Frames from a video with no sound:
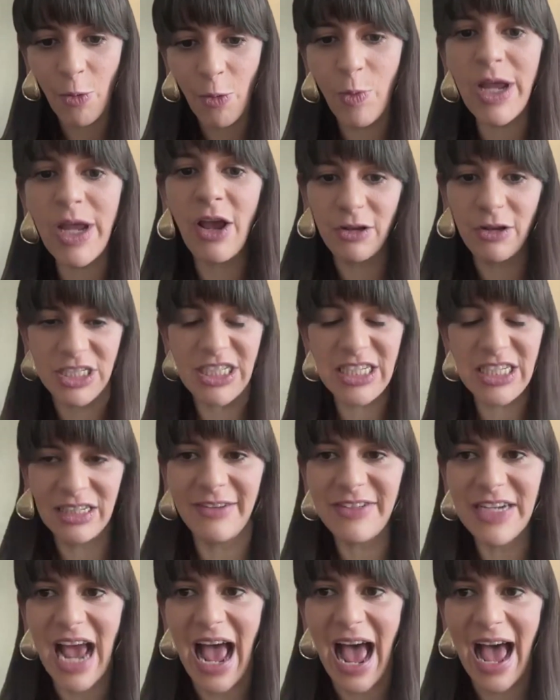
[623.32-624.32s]
we still
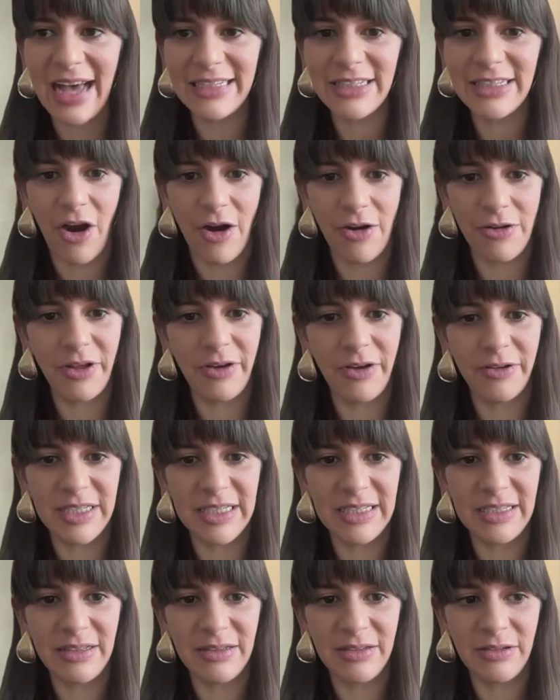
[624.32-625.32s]
have to ask, are
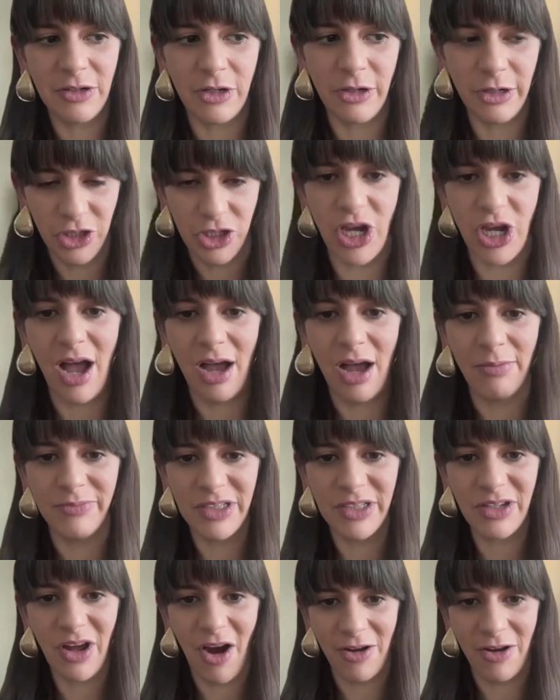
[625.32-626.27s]
those good jobs?